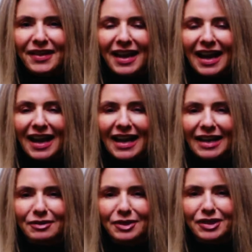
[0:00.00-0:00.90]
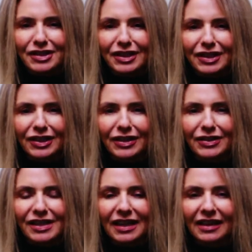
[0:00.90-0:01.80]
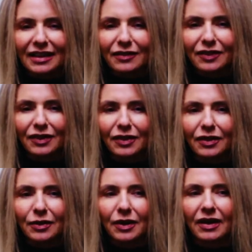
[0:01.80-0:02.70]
And we're just going to take a few